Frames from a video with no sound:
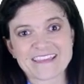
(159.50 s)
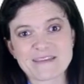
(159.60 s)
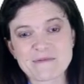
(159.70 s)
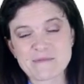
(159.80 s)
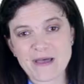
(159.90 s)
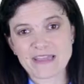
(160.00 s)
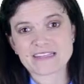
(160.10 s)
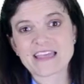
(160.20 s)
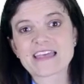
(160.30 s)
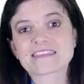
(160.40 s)
Keep in mind
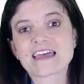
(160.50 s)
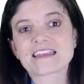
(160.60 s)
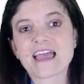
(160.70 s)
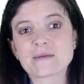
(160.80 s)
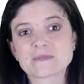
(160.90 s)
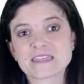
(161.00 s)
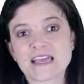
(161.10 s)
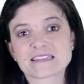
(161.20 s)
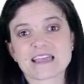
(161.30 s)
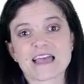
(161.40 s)
that
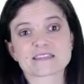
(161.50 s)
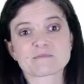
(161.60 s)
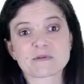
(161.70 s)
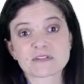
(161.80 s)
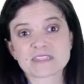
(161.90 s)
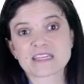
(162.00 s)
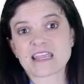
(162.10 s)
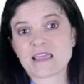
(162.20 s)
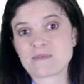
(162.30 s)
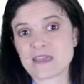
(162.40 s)
MCS has built in
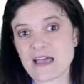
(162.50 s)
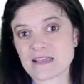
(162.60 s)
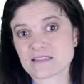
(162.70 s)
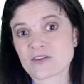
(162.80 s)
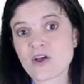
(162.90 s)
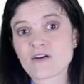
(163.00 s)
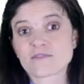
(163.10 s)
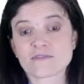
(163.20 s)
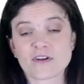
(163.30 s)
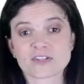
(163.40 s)
APIs
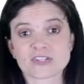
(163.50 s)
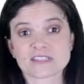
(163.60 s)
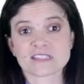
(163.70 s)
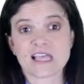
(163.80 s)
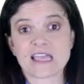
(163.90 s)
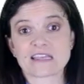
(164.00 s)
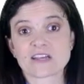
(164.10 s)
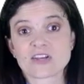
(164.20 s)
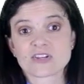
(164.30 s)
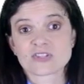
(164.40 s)
for functions like
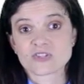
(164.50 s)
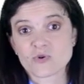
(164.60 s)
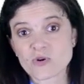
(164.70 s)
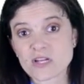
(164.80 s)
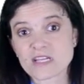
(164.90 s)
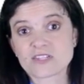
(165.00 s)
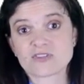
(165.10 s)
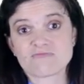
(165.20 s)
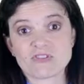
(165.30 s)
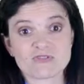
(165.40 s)

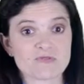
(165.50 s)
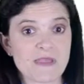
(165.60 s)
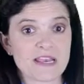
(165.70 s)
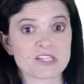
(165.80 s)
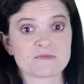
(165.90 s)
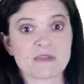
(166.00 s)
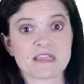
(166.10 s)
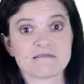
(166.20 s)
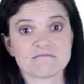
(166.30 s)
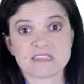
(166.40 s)
storage, user
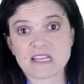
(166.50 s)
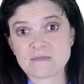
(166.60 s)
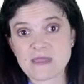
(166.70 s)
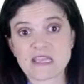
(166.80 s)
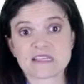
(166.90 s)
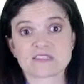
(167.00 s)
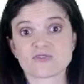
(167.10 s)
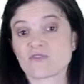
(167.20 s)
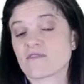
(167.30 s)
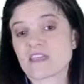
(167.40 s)
management, database,
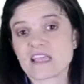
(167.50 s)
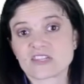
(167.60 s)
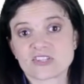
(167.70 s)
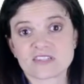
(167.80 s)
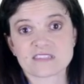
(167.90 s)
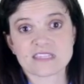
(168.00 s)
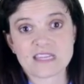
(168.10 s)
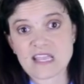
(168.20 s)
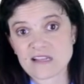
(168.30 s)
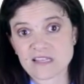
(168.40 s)
notifications,
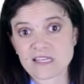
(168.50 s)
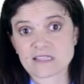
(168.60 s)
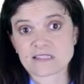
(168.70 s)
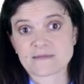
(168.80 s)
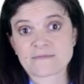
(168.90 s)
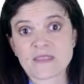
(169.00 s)
and analytics.